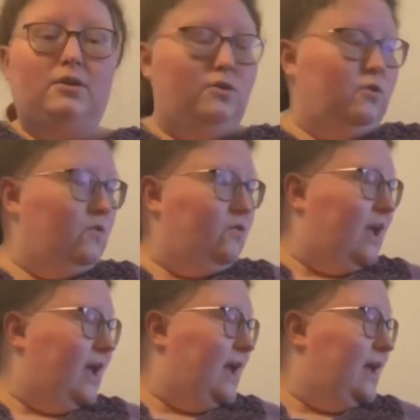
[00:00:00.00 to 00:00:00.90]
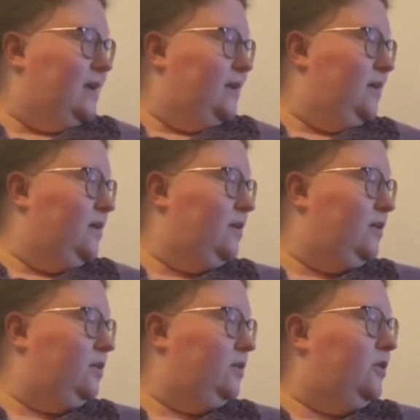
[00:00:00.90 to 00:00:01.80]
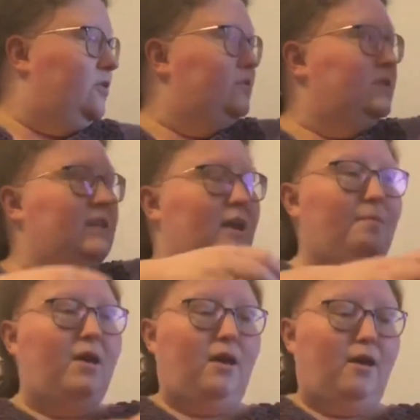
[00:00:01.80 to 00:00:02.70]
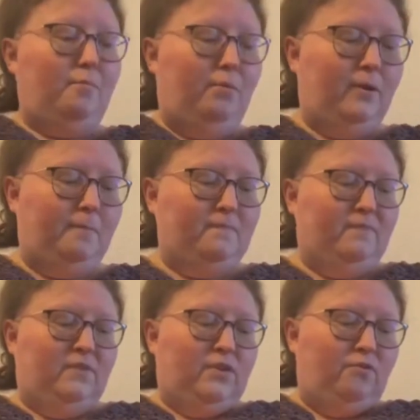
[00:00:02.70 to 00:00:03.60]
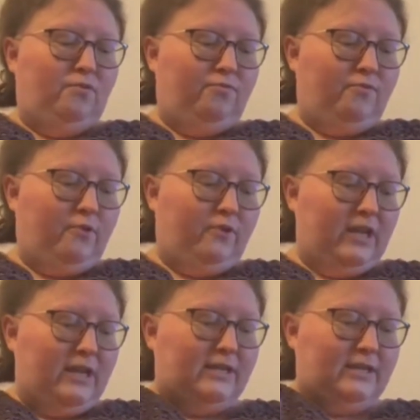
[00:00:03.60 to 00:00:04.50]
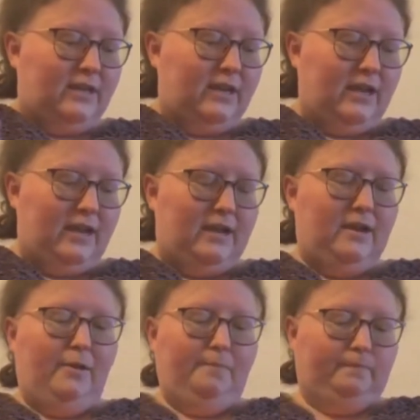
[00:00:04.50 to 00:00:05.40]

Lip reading: you can close them up, fold it in,